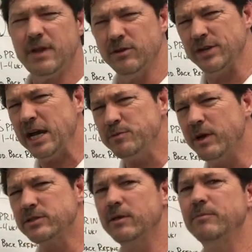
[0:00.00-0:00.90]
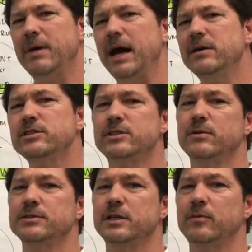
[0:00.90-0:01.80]
Those hash marks aren't
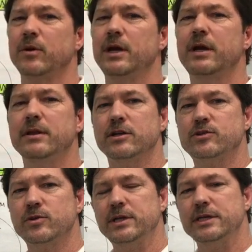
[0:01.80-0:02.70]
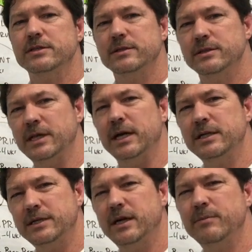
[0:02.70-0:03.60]
milestones anymore. They're truly
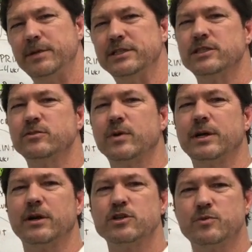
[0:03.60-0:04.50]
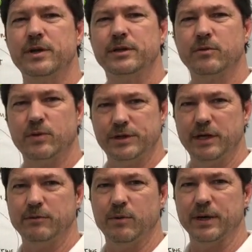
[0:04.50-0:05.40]
done pieces of work on our sprint that we're
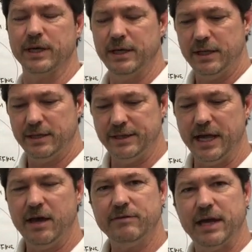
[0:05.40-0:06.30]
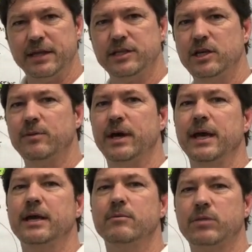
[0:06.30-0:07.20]
demoing. Dev and
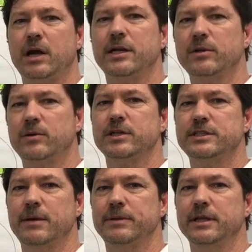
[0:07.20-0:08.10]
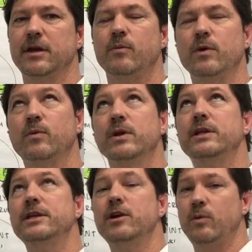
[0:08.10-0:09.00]
QA, product owner accepted. We
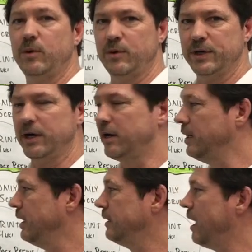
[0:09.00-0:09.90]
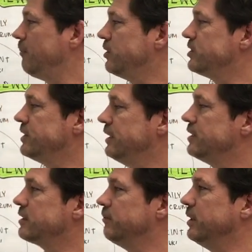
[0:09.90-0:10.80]
really know where we are. Not
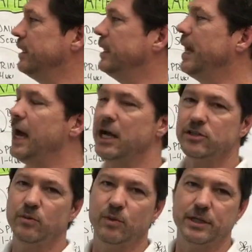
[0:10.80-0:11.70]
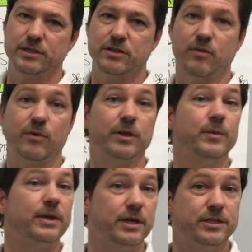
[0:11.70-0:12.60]
percentage complete, actual working software that
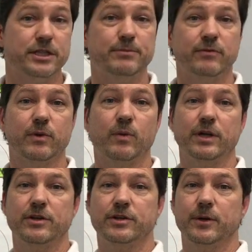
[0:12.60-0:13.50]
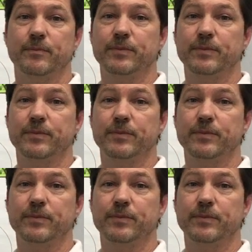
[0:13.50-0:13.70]
we could ship if we wanted to.